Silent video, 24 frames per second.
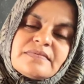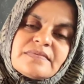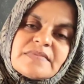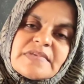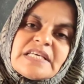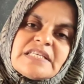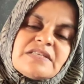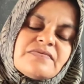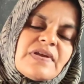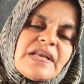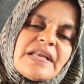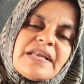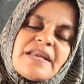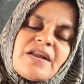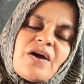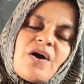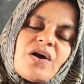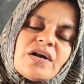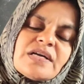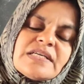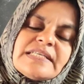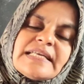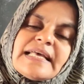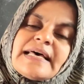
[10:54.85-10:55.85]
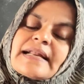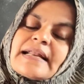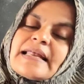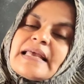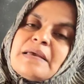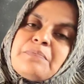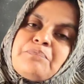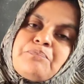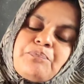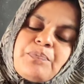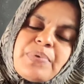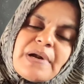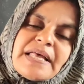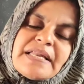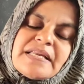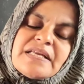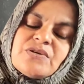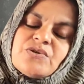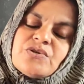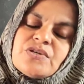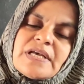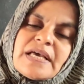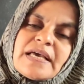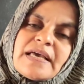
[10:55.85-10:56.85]
It will not
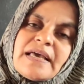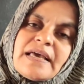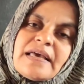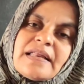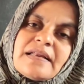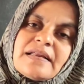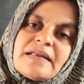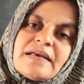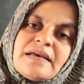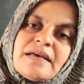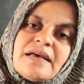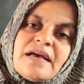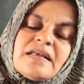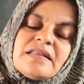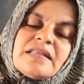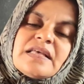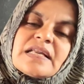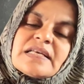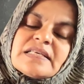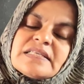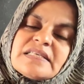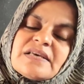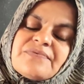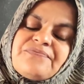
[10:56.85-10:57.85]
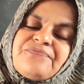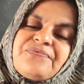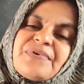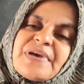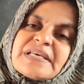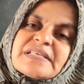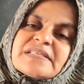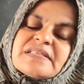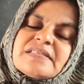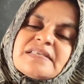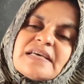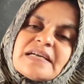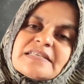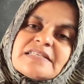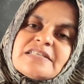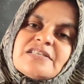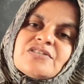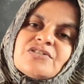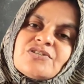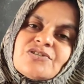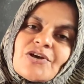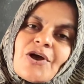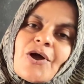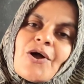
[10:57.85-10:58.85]
replenish again. There is a fixed
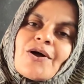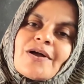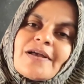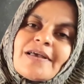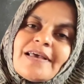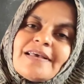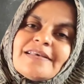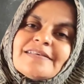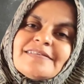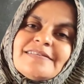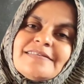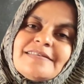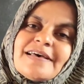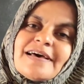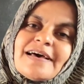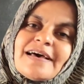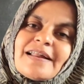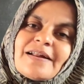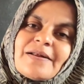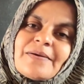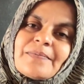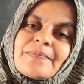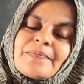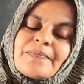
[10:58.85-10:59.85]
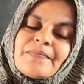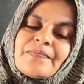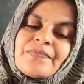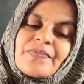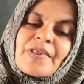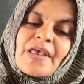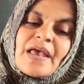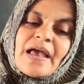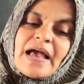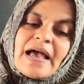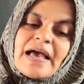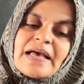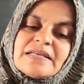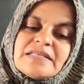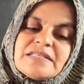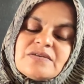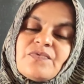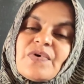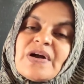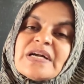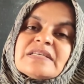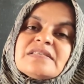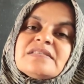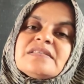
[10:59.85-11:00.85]
stock is there. And
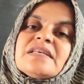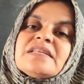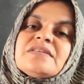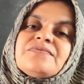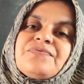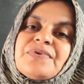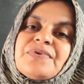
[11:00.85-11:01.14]
once it